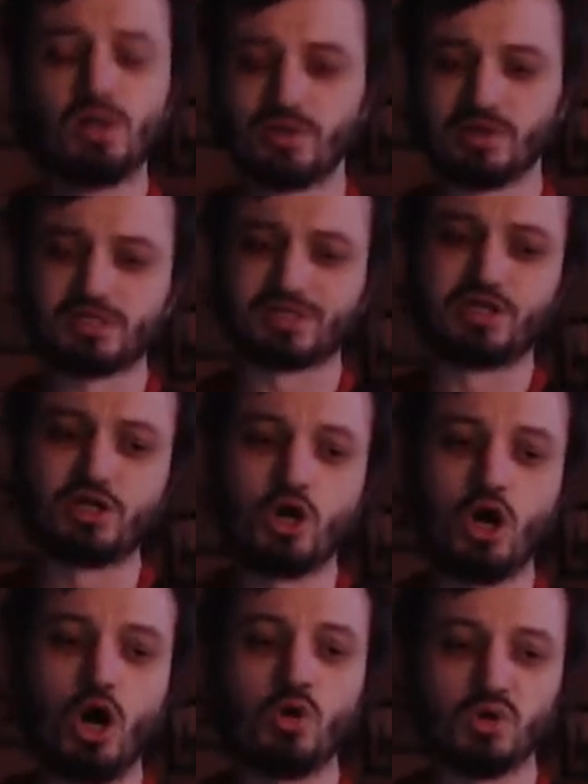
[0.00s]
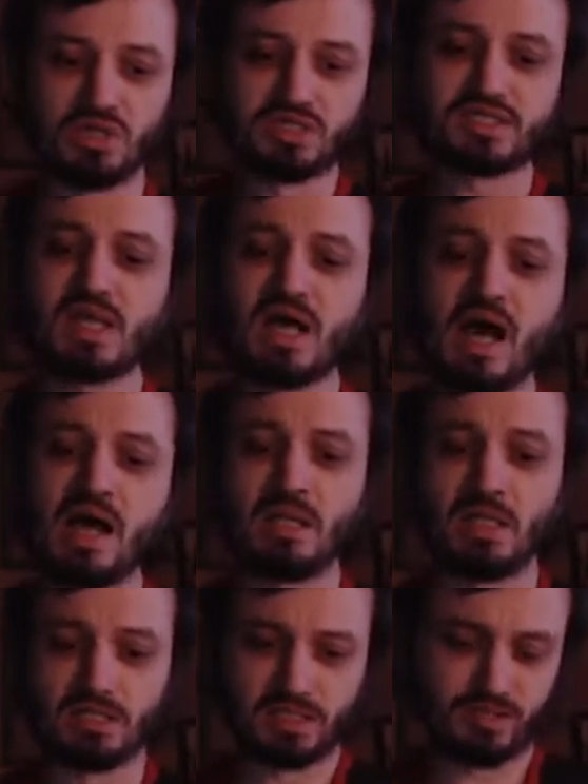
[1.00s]
This growing
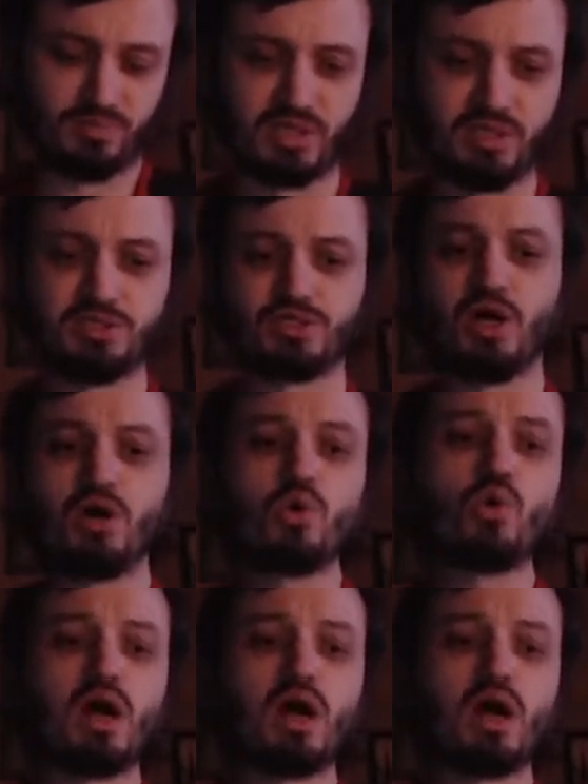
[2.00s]
silence built a